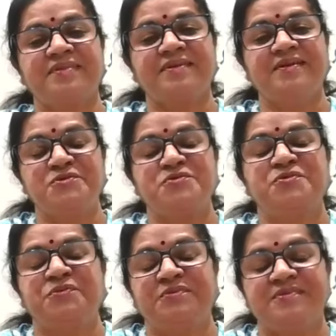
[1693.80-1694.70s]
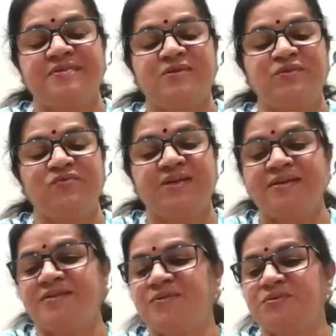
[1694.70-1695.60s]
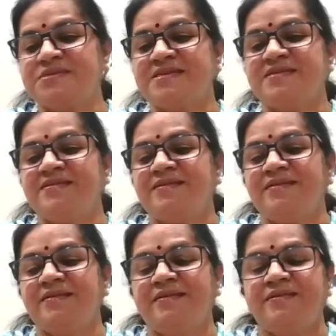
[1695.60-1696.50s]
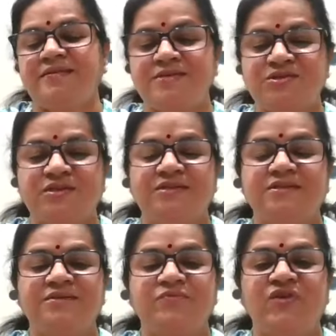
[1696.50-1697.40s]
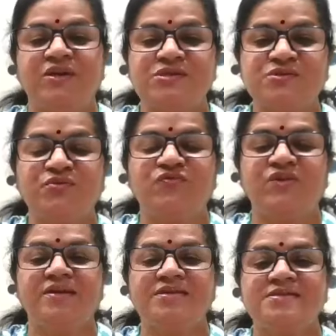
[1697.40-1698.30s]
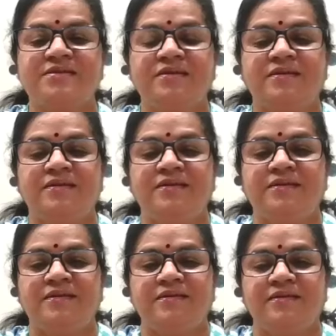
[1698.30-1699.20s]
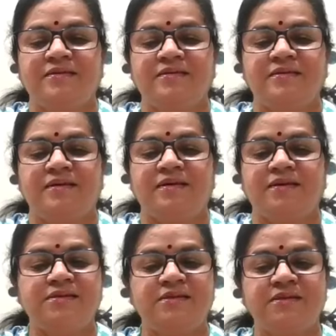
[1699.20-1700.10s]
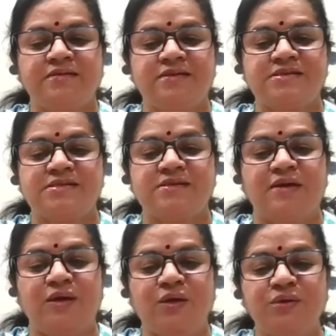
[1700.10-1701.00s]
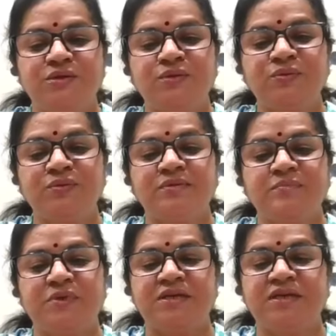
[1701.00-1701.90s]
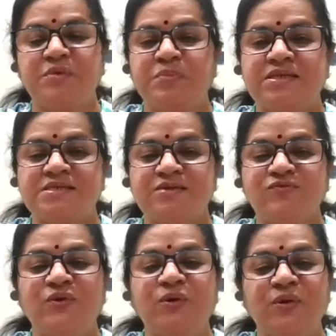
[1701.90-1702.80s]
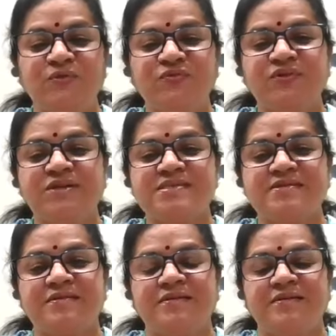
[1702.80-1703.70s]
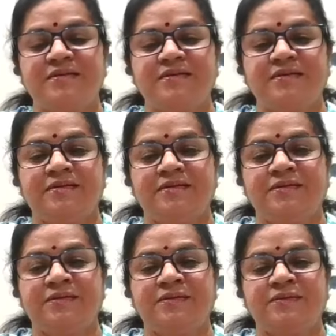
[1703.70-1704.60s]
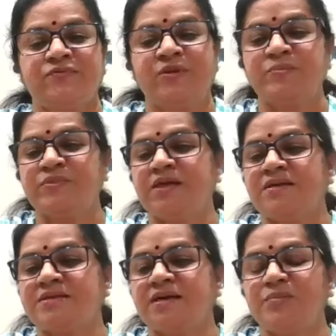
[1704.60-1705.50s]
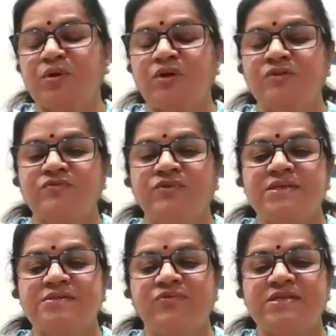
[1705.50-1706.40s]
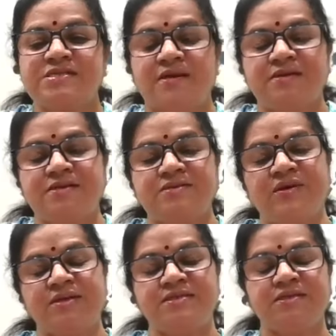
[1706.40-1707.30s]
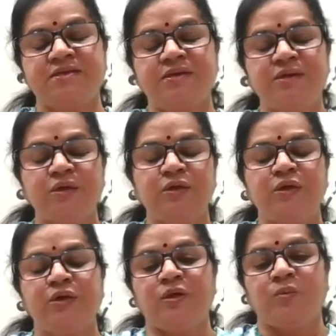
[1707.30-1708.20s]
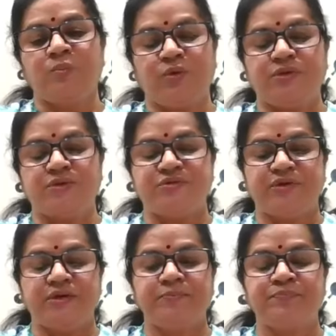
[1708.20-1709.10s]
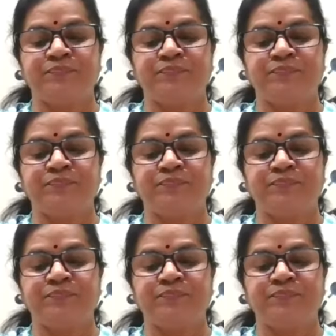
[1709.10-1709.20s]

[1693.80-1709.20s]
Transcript: Get to, you know, we get to see each other face to face. I think this lockdown became a blessing for all of us. From that time onwards, we started writing poetry.